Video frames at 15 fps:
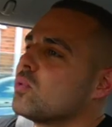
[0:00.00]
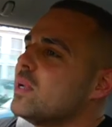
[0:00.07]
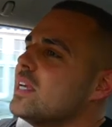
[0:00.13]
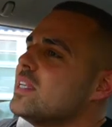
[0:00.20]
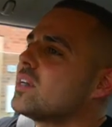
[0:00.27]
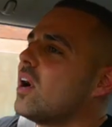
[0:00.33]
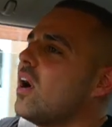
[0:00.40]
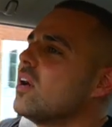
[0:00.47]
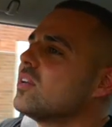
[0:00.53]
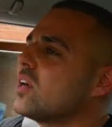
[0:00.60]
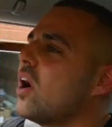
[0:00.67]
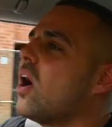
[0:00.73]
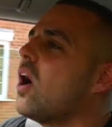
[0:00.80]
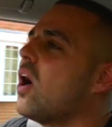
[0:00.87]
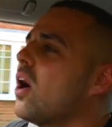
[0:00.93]
with these cars
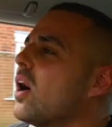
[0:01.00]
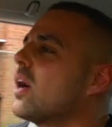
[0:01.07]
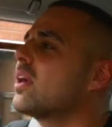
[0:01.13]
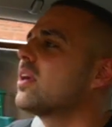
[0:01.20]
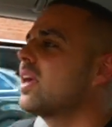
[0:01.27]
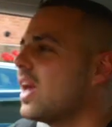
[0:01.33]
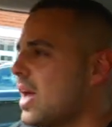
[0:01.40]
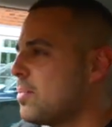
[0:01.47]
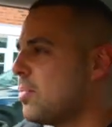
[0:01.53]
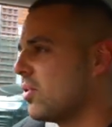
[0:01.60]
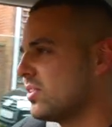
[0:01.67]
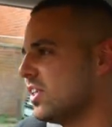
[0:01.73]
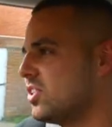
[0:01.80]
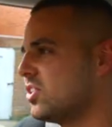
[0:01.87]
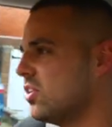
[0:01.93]
are
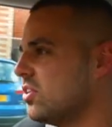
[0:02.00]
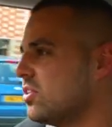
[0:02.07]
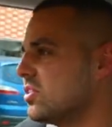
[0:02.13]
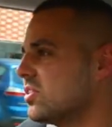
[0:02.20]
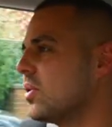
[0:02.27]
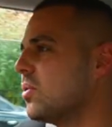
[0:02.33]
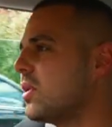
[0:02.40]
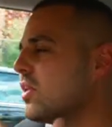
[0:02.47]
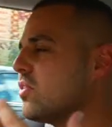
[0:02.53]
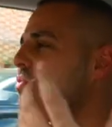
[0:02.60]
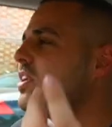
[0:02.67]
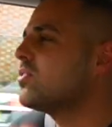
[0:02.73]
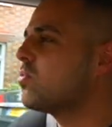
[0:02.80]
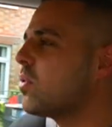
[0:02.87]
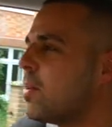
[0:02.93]
gearbox issues. So, and the
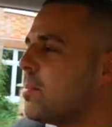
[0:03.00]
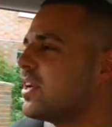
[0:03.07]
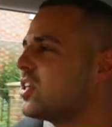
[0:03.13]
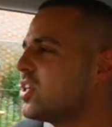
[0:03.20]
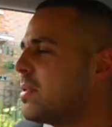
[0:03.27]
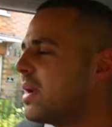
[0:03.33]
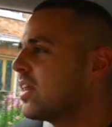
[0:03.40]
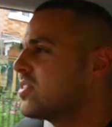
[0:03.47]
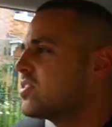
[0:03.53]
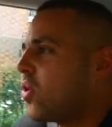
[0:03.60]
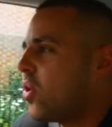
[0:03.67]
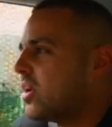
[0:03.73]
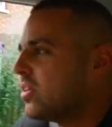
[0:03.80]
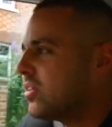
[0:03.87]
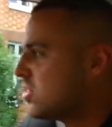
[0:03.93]
reason why I mentioned about the
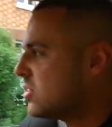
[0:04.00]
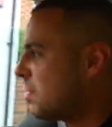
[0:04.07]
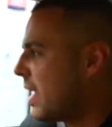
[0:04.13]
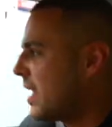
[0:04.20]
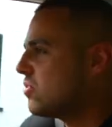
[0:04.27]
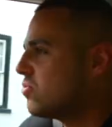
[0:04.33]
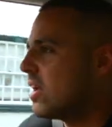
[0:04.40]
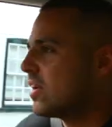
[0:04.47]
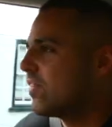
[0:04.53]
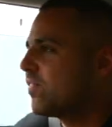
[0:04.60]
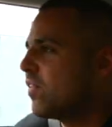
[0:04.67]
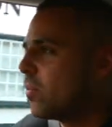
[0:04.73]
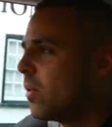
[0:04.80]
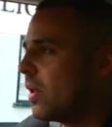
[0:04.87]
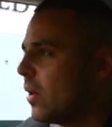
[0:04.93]
tight space around the
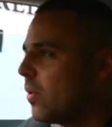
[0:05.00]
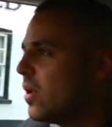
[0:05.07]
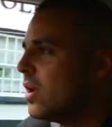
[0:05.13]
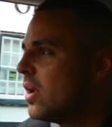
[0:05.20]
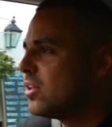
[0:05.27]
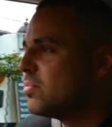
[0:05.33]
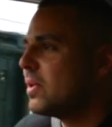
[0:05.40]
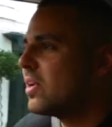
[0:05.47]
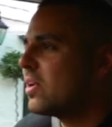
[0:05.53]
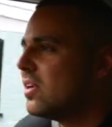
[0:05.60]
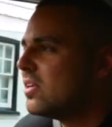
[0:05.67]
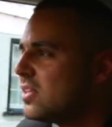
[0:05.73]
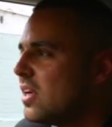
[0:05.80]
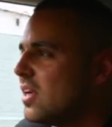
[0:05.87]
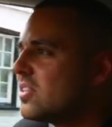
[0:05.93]
footwell is
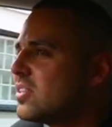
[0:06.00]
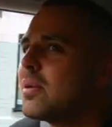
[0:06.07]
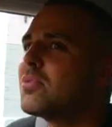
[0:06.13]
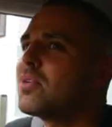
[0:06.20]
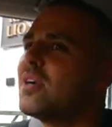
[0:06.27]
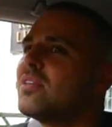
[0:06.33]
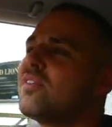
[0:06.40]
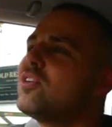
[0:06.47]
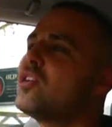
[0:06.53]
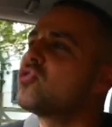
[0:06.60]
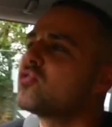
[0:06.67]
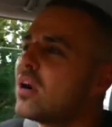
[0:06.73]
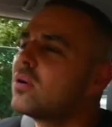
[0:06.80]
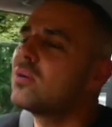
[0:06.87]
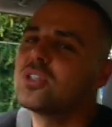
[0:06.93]
because sometimes if you
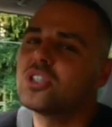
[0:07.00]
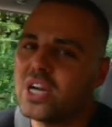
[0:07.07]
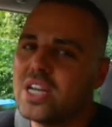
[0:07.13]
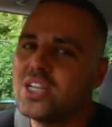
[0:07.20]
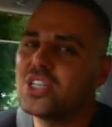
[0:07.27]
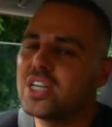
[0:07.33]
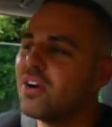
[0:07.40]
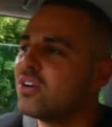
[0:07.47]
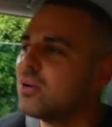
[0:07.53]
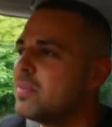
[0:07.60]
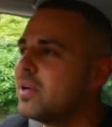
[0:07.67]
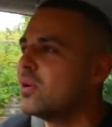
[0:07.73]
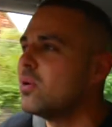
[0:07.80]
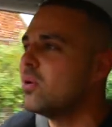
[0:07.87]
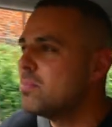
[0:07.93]
struggle to change gear in a
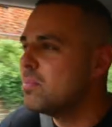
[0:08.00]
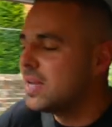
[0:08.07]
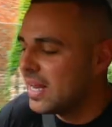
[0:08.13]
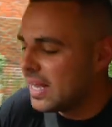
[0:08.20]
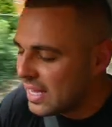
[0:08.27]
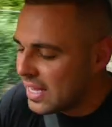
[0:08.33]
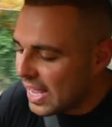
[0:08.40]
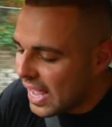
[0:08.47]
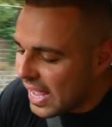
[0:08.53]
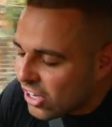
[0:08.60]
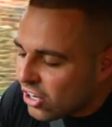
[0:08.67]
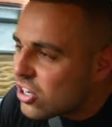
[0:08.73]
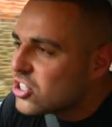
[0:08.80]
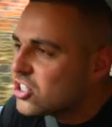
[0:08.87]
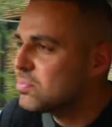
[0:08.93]
Mini, it
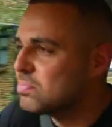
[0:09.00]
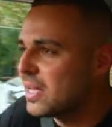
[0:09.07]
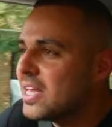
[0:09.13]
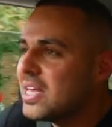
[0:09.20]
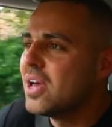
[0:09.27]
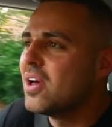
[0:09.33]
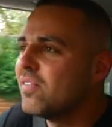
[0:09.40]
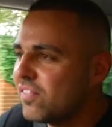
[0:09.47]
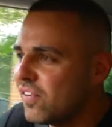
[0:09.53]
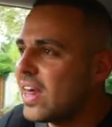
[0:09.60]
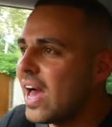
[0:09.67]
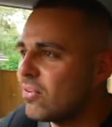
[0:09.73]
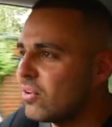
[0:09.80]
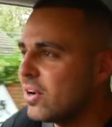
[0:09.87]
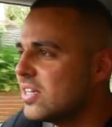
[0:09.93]
could just be for
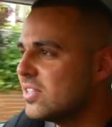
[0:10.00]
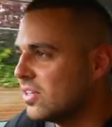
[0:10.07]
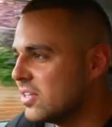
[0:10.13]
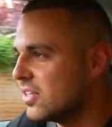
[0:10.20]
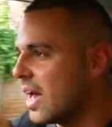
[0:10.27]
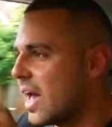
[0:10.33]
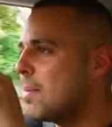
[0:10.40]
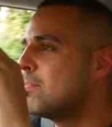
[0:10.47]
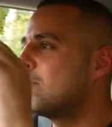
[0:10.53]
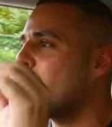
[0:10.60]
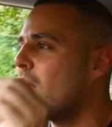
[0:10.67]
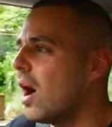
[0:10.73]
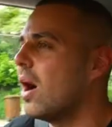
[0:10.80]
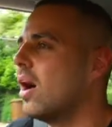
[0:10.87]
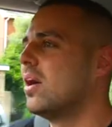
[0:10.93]
that reason, yeah?
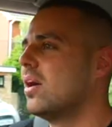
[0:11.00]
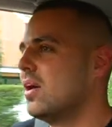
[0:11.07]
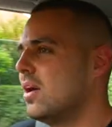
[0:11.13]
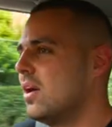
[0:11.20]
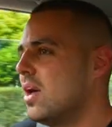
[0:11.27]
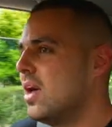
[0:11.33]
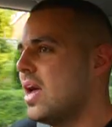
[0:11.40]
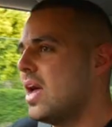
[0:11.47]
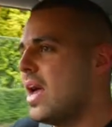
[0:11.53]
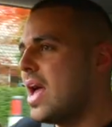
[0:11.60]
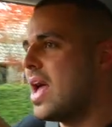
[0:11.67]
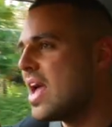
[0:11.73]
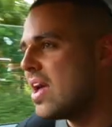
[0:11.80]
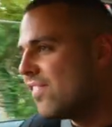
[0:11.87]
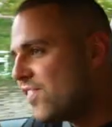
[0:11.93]
But
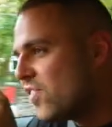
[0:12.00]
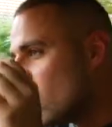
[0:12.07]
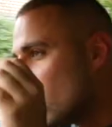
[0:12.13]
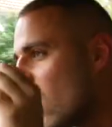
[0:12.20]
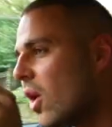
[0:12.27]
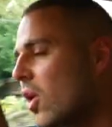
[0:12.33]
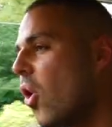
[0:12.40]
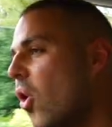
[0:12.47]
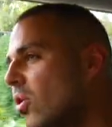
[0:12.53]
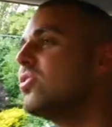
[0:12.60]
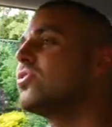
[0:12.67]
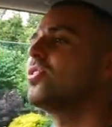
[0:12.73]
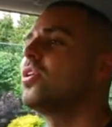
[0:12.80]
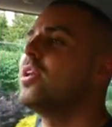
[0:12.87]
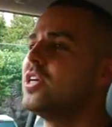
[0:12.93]
if you are
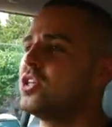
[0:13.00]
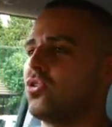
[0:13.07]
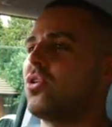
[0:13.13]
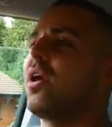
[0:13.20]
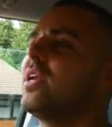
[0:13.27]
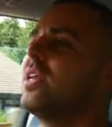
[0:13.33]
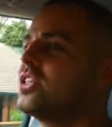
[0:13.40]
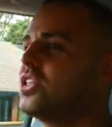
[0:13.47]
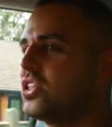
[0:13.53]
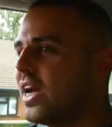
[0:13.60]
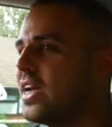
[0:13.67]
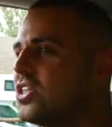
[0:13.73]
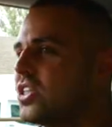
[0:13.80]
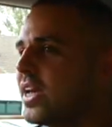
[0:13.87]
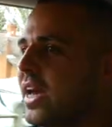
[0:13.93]
constantly struggling to
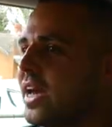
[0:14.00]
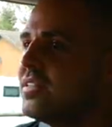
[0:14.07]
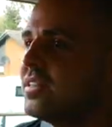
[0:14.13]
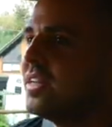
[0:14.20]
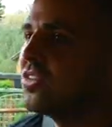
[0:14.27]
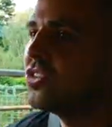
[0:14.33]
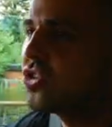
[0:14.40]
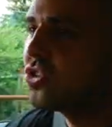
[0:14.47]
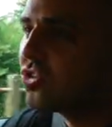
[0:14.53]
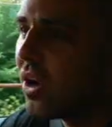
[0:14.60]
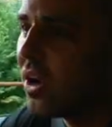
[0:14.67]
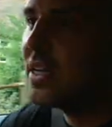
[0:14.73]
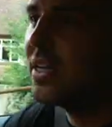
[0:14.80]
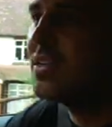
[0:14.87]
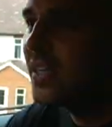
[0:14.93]
change gears and it's
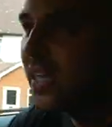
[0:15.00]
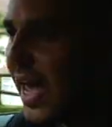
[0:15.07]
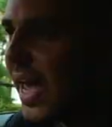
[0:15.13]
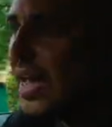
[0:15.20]
struggling to get